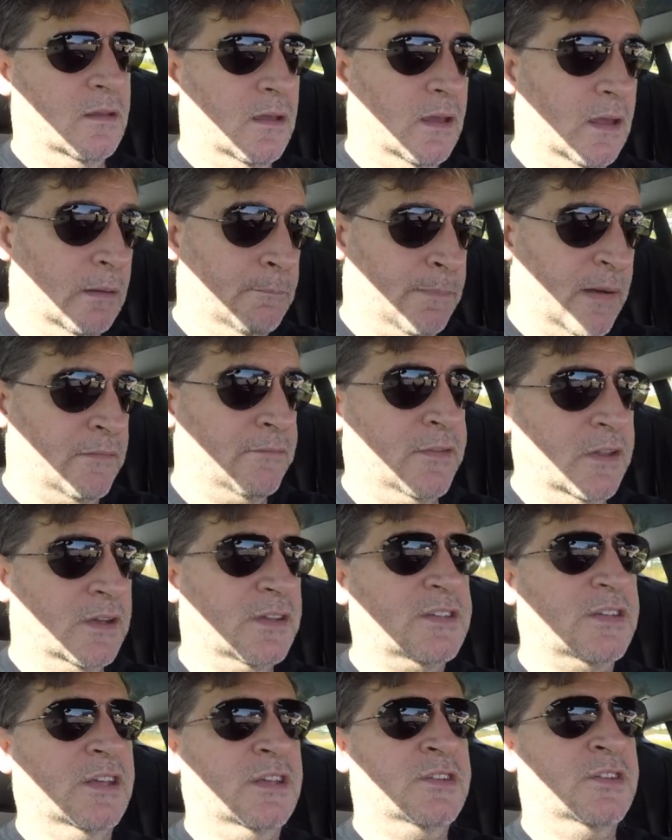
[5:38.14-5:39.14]
above the
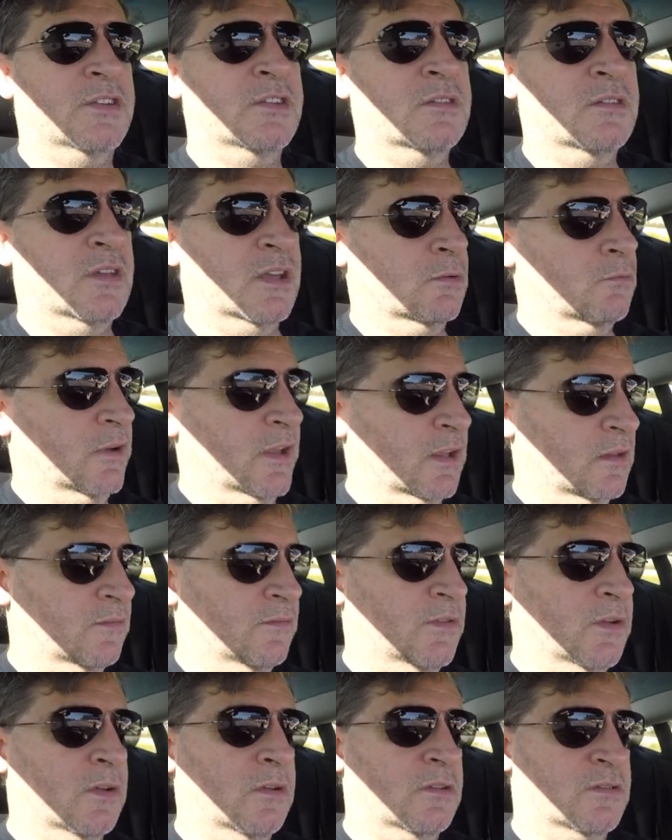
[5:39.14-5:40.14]
intersection, it will get
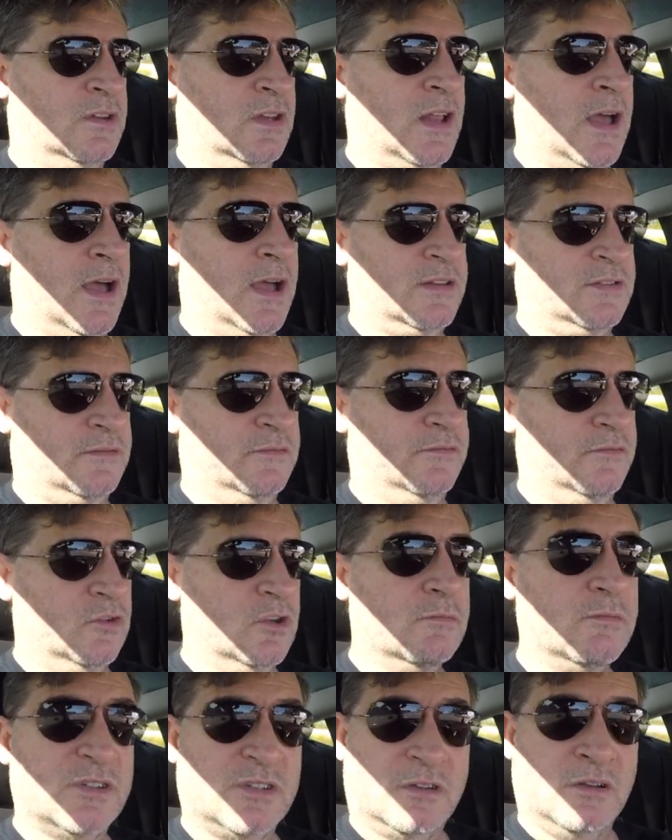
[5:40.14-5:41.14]
confused and ask
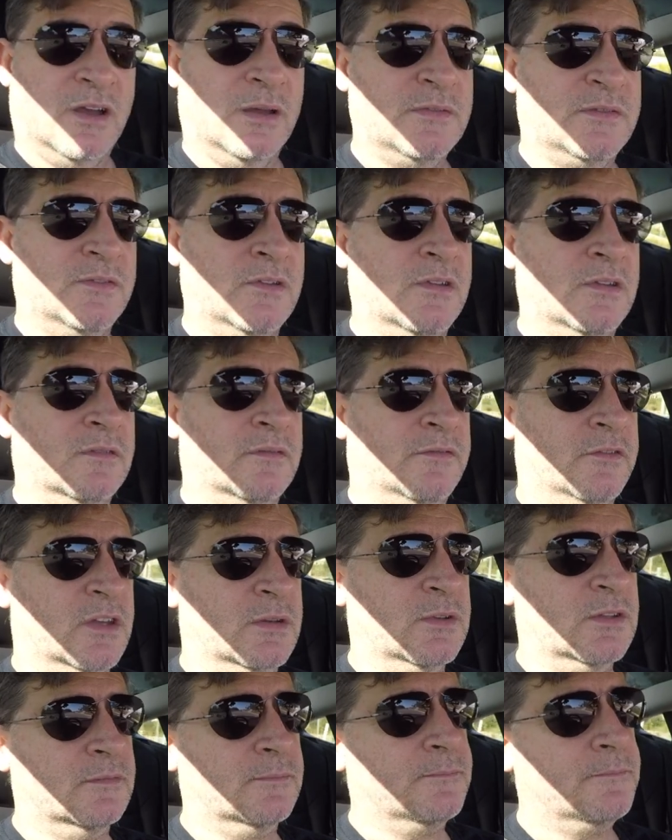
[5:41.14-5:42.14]
numerous times for you to
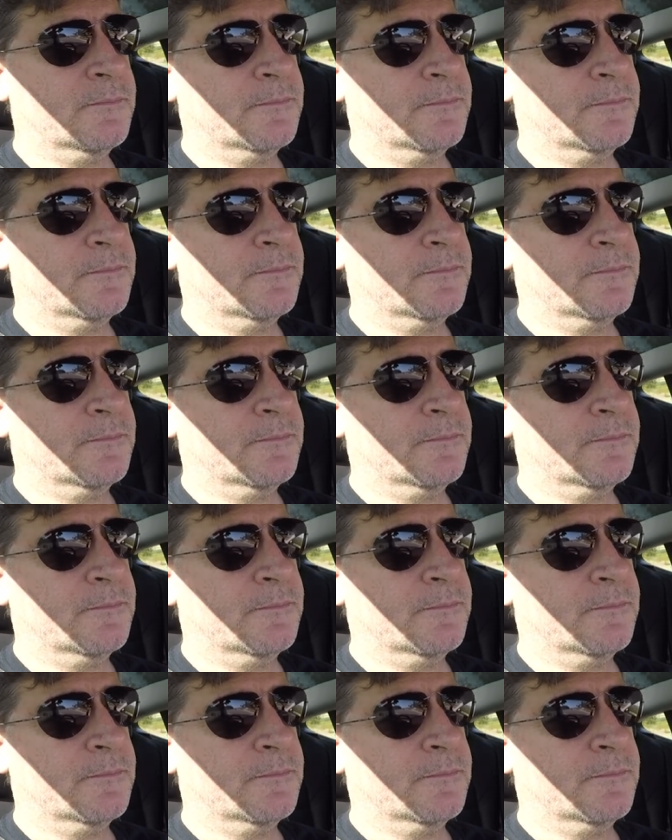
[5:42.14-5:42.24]
confirm it.